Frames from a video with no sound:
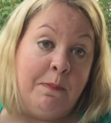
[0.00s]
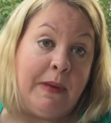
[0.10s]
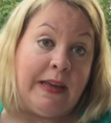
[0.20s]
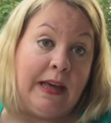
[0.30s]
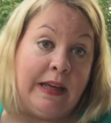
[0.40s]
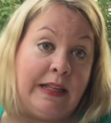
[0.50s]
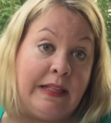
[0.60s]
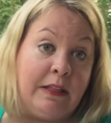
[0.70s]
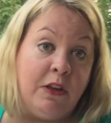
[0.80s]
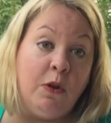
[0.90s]

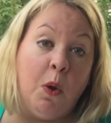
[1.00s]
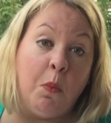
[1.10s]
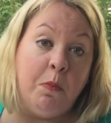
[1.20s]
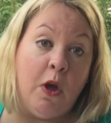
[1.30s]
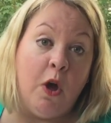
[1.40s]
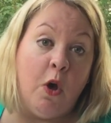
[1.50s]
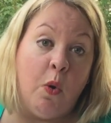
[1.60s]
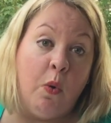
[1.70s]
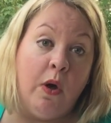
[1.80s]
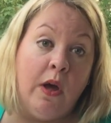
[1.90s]
because you don't know